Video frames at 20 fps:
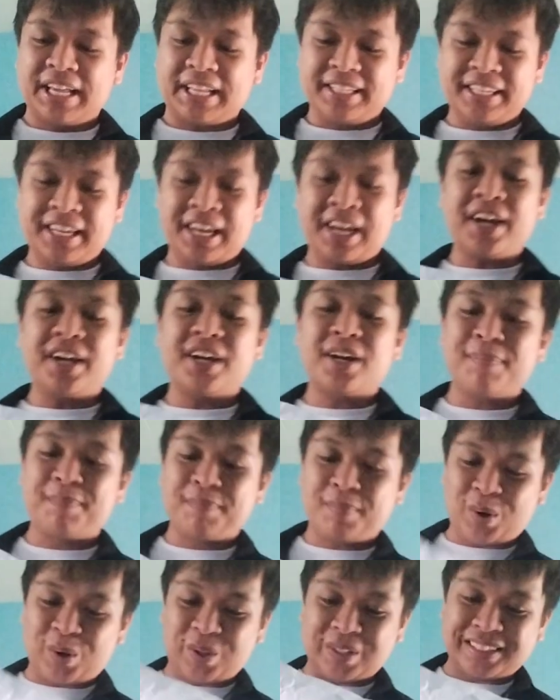near the
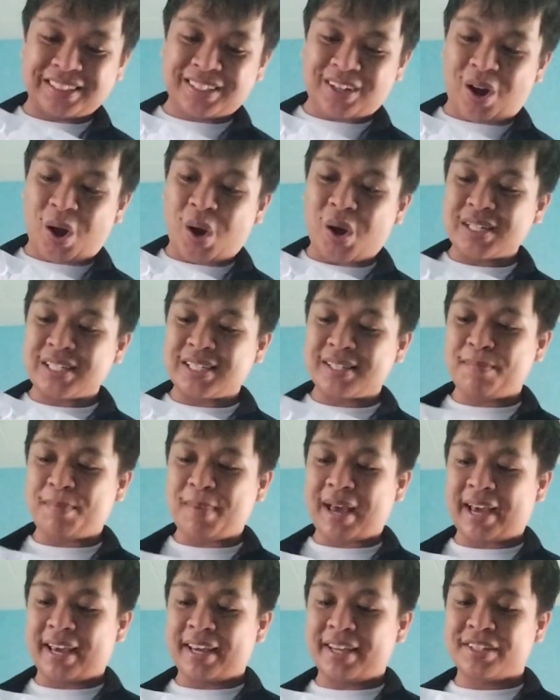poles caused
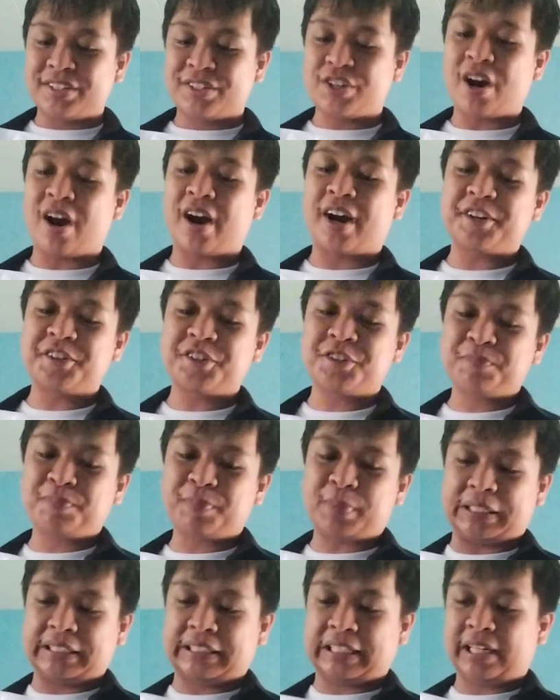by charged
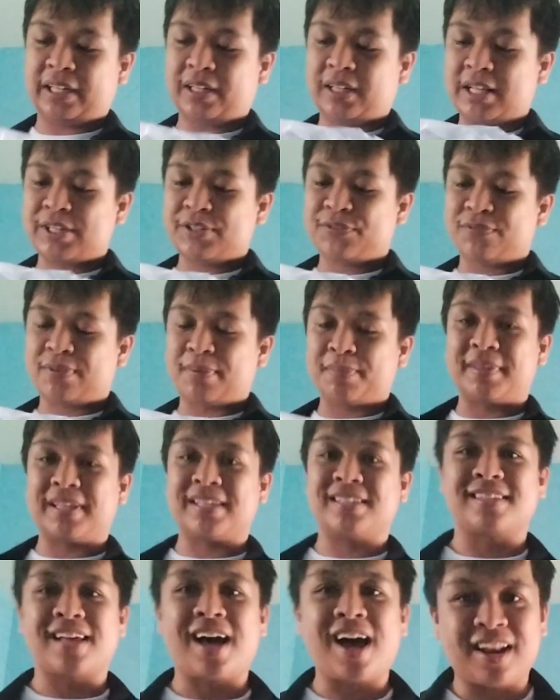particles from the
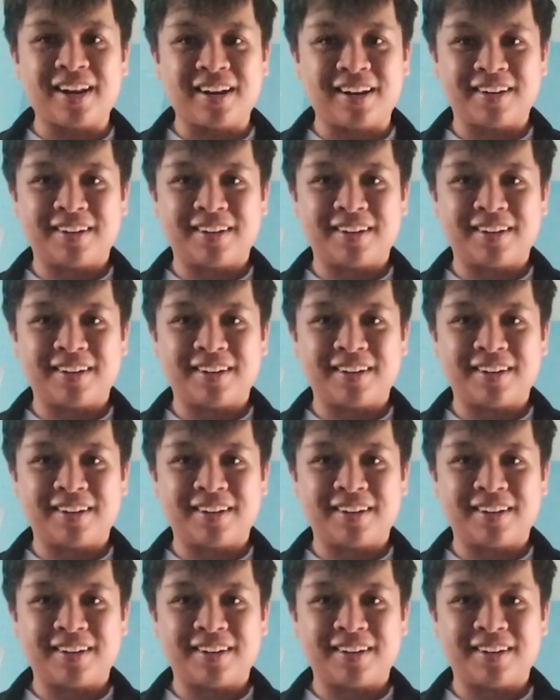sun?